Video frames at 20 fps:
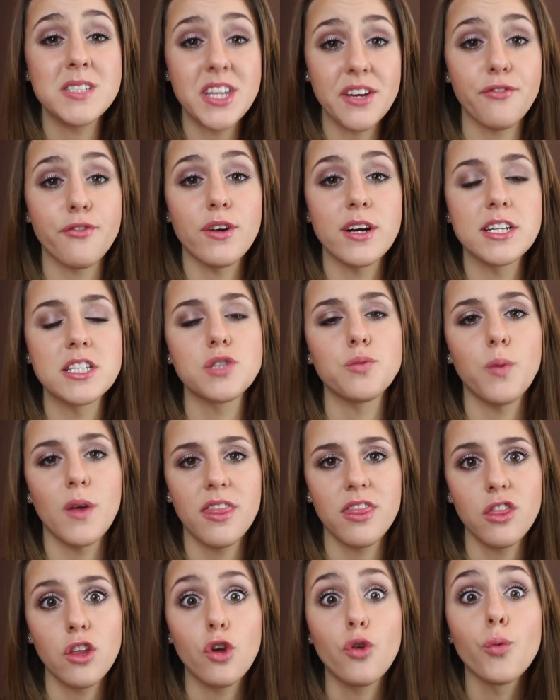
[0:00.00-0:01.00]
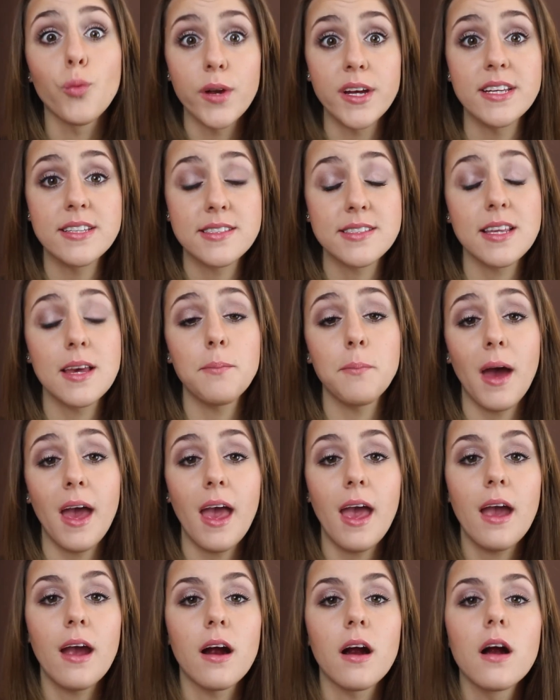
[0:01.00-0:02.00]
difference with the grease in my
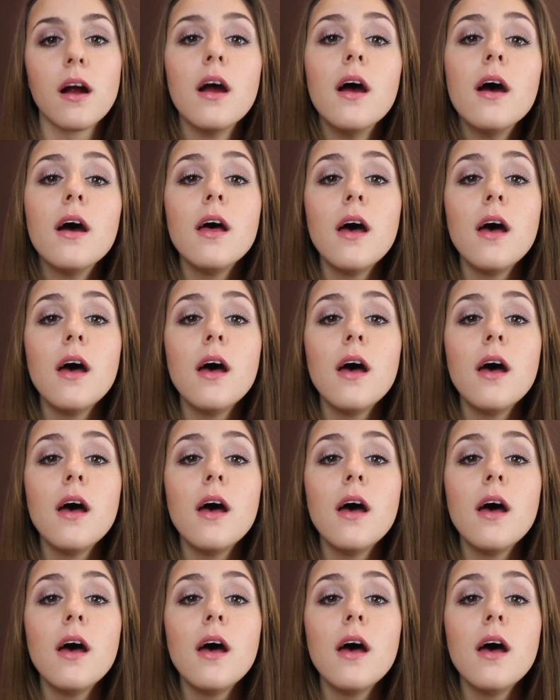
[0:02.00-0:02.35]
hair.